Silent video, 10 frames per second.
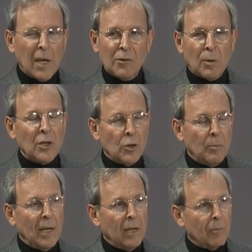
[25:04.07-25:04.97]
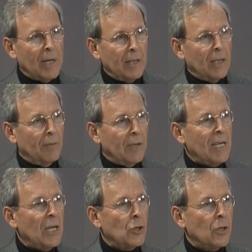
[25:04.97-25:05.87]
That's why you should pay a great deal of
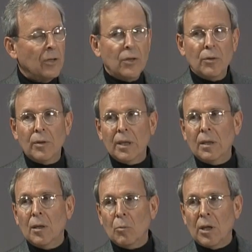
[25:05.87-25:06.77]
attention to the